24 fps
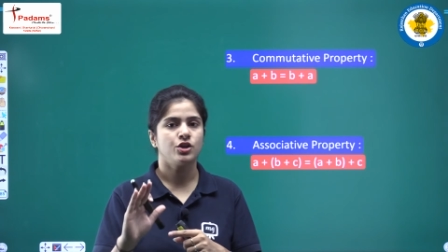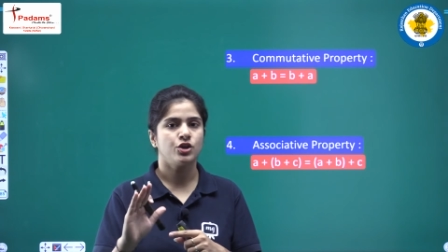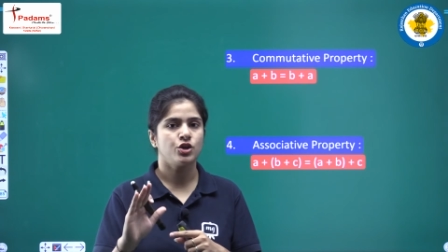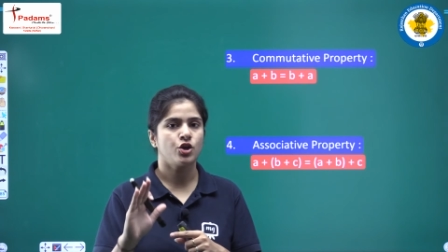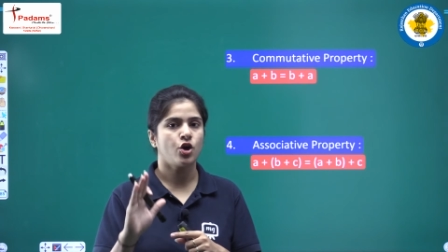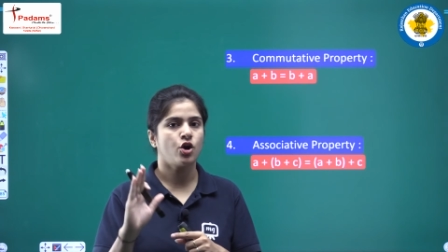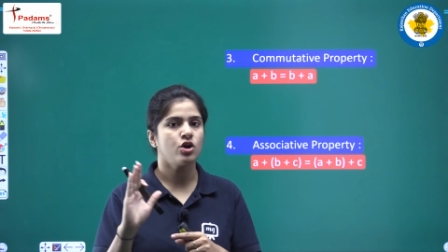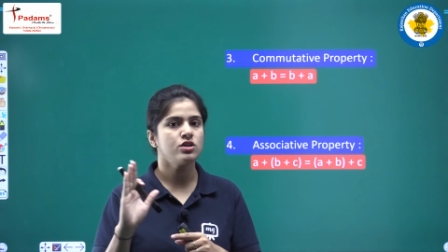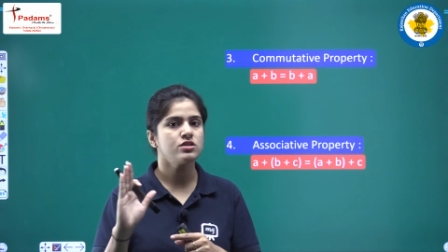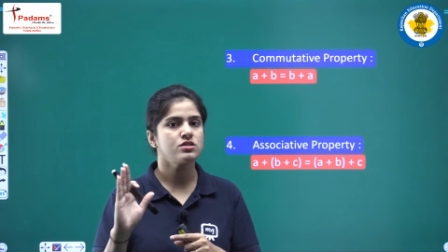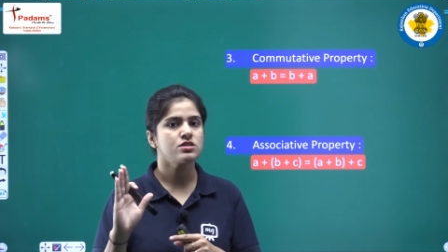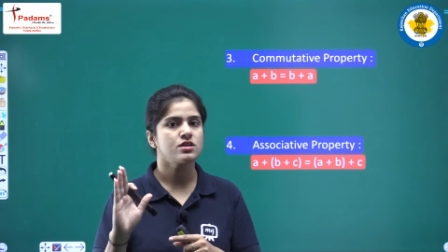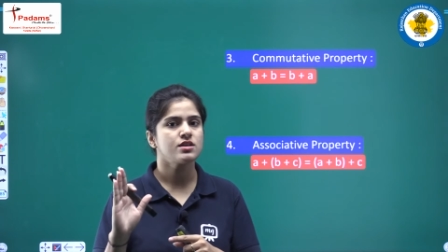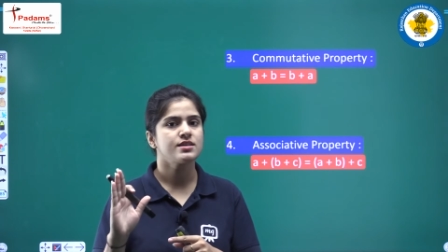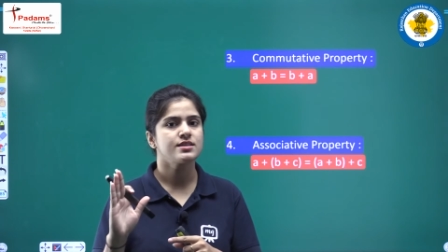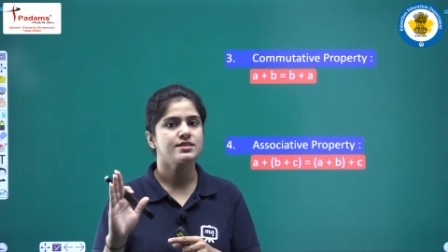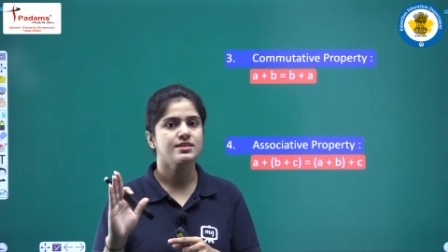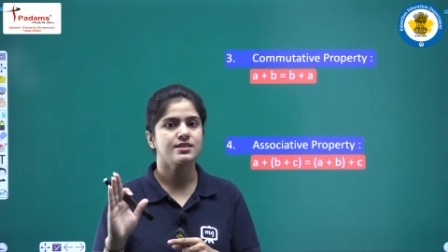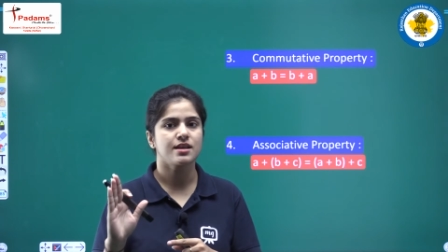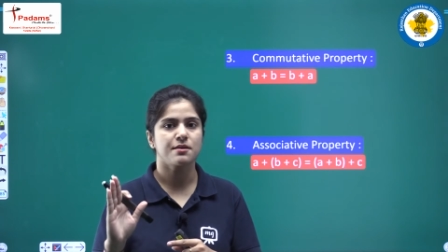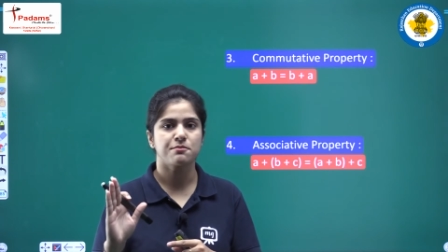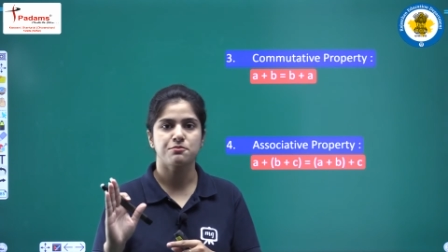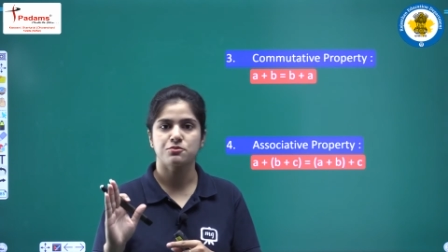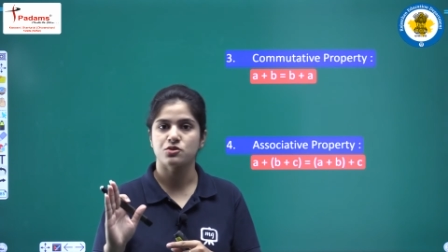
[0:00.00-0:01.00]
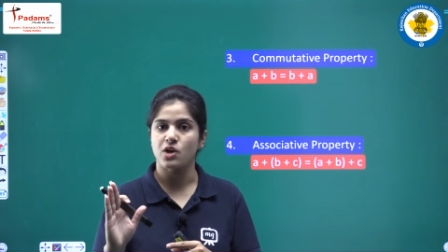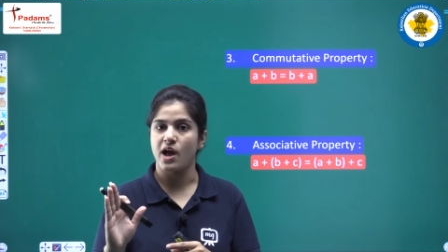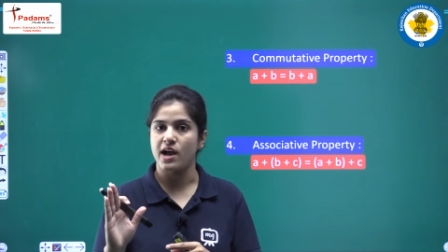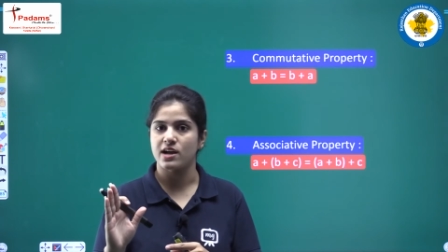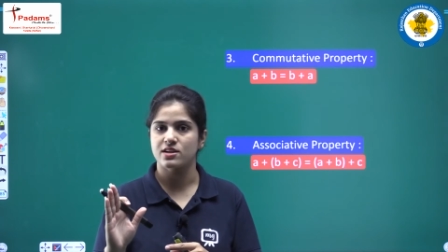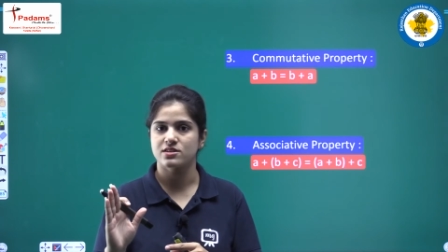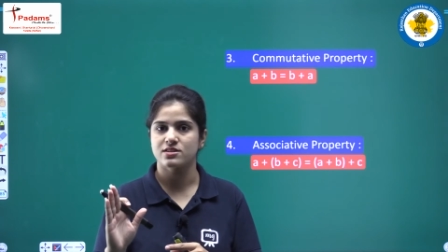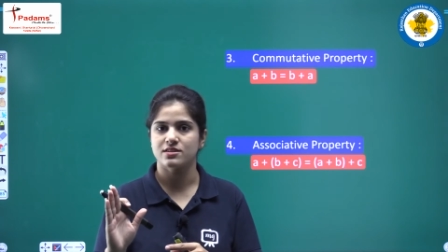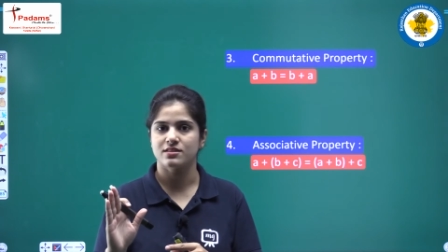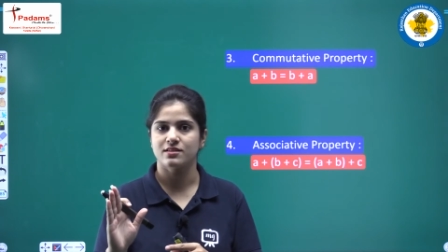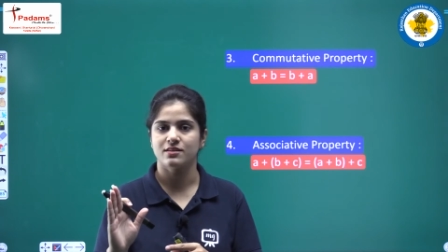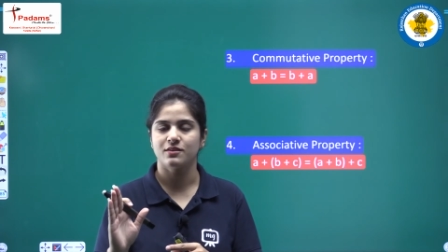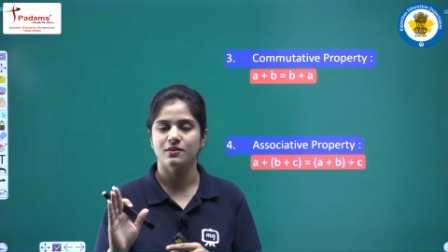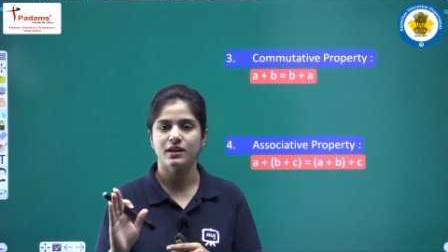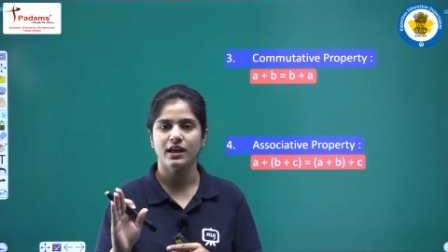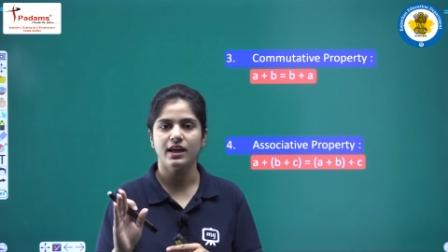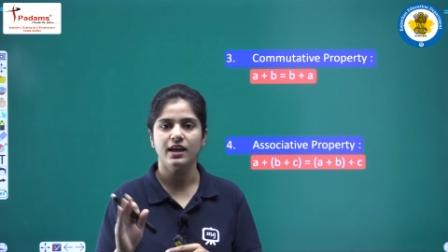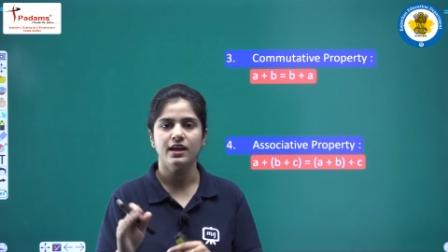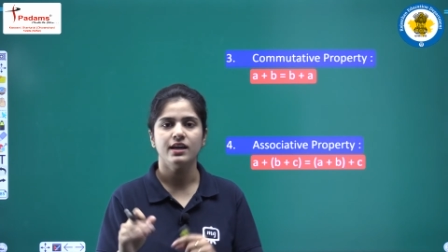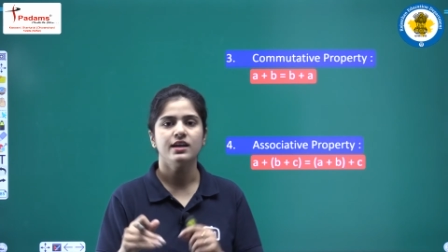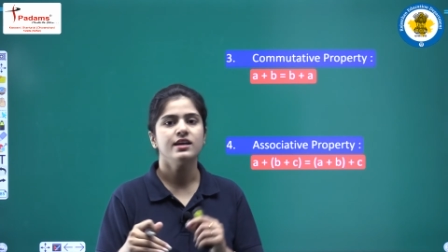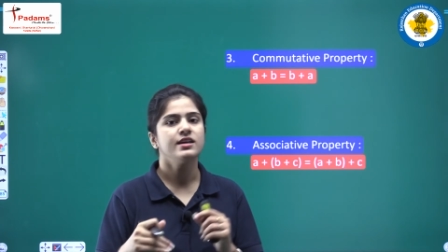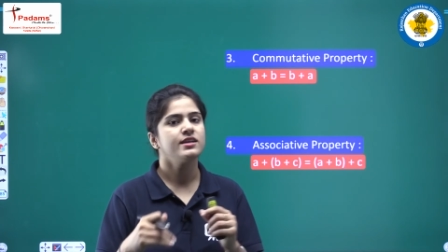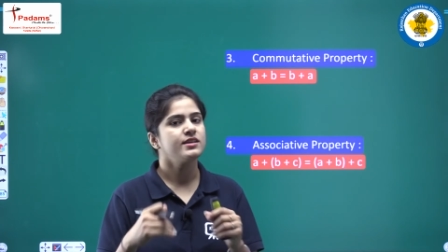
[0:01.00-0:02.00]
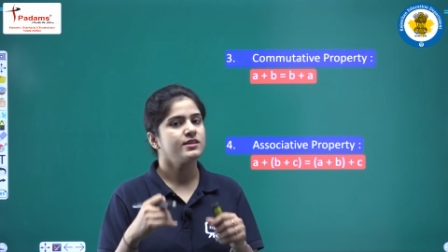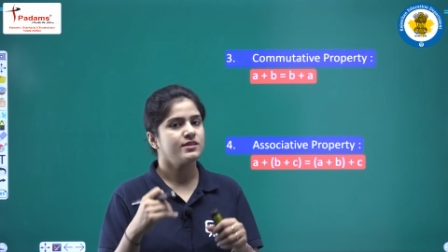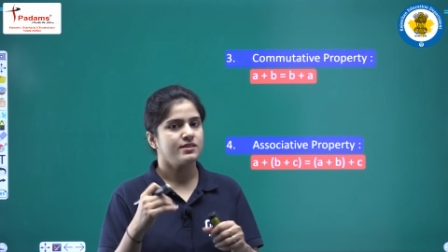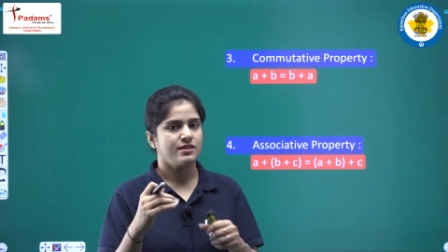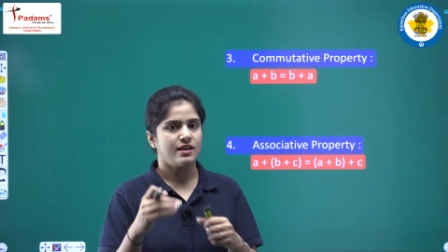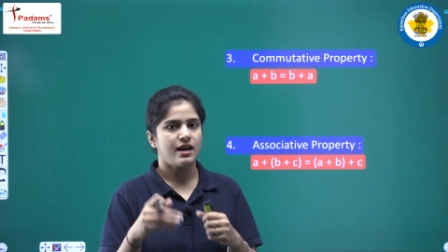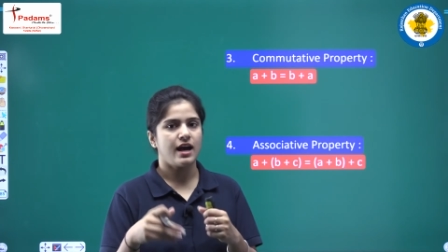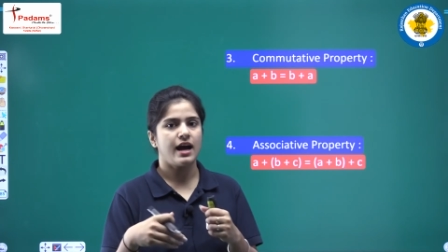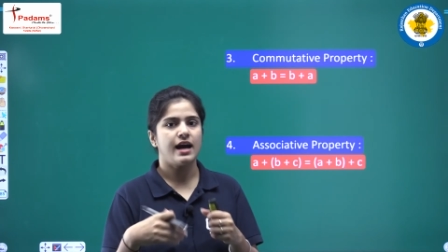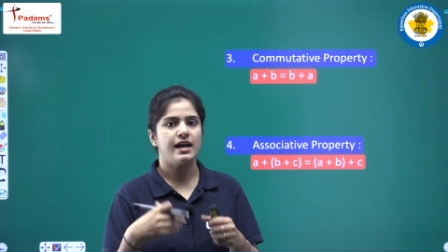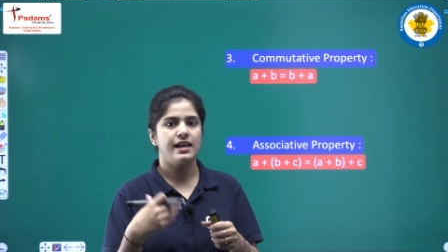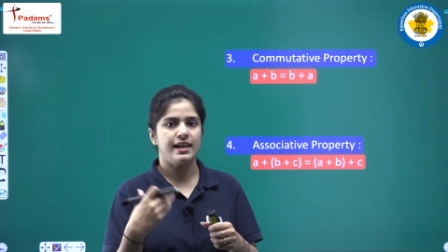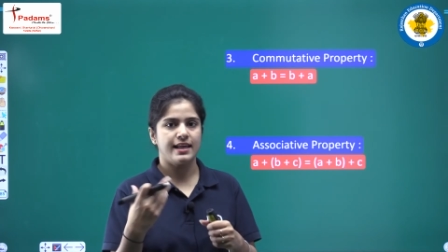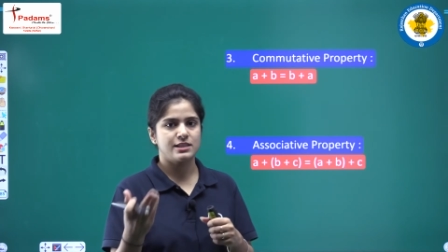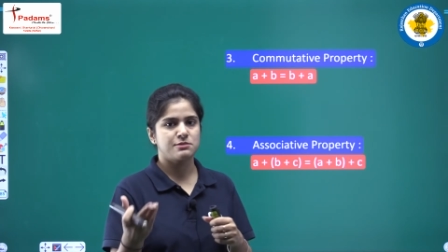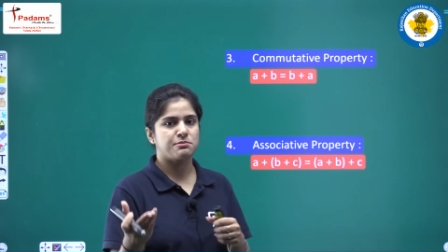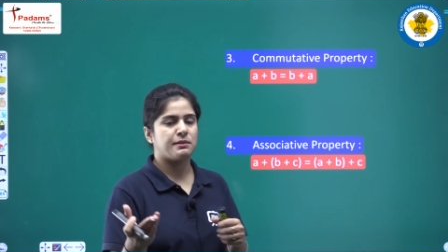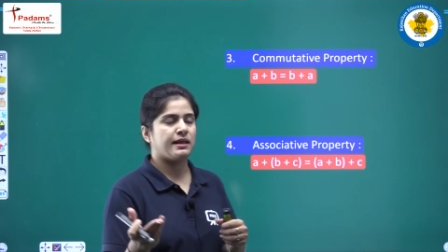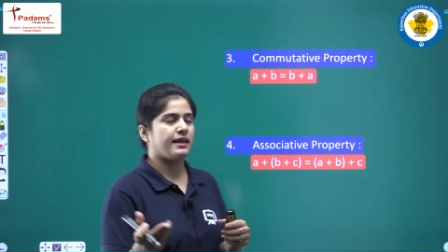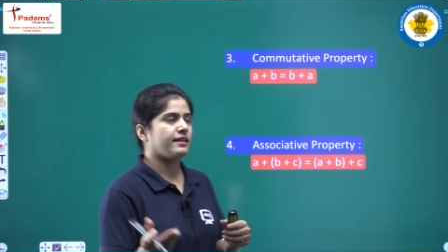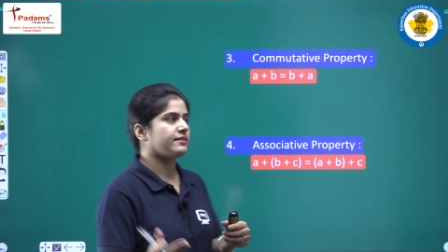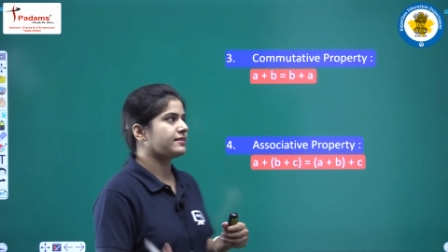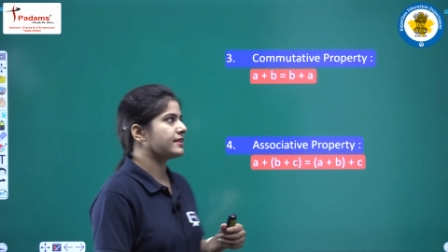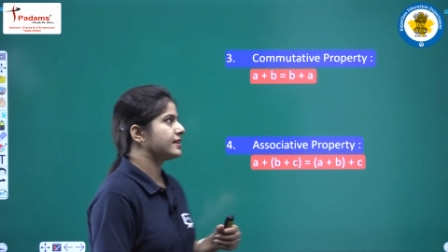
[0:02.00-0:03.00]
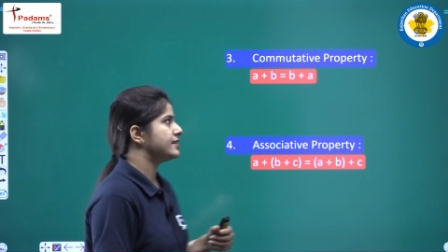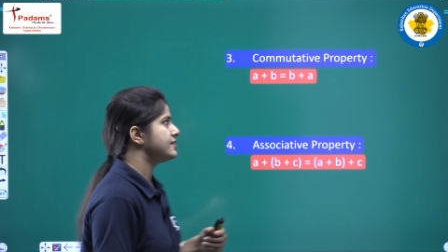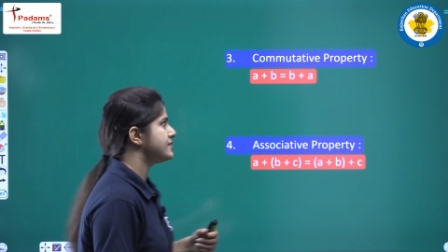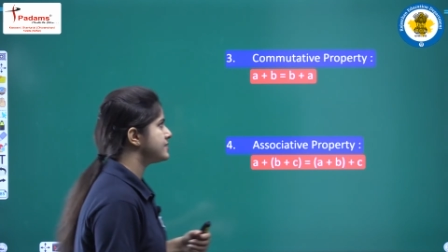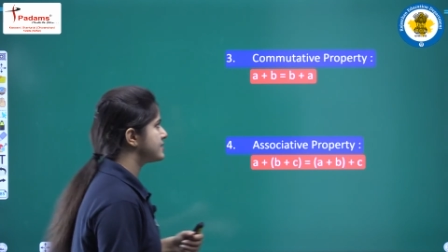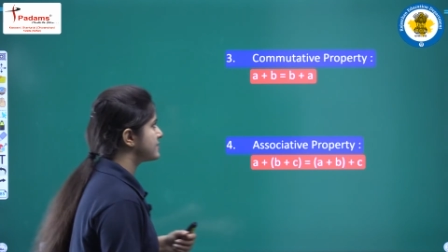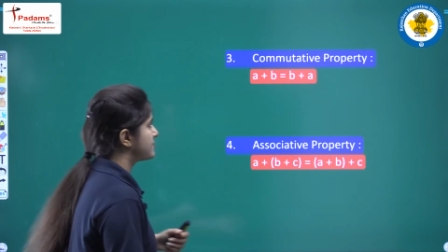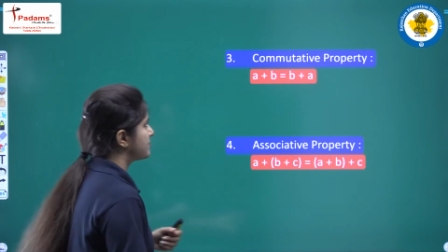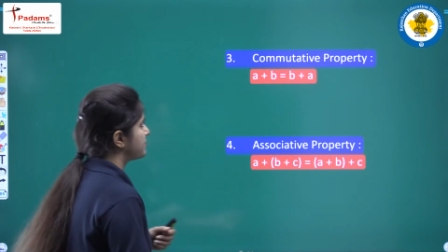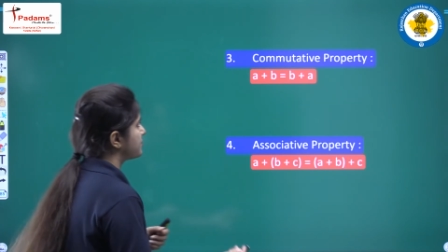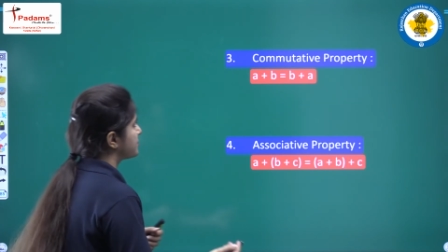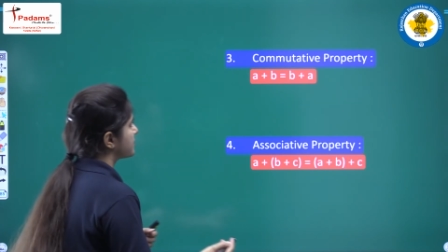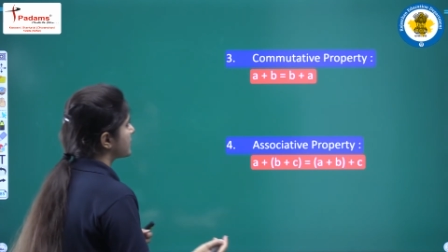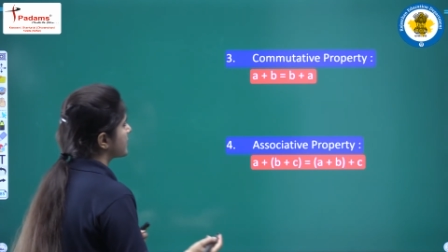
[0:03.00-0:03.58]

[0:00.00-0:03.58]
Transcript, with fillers: not subtraction, okay. I'll explain this.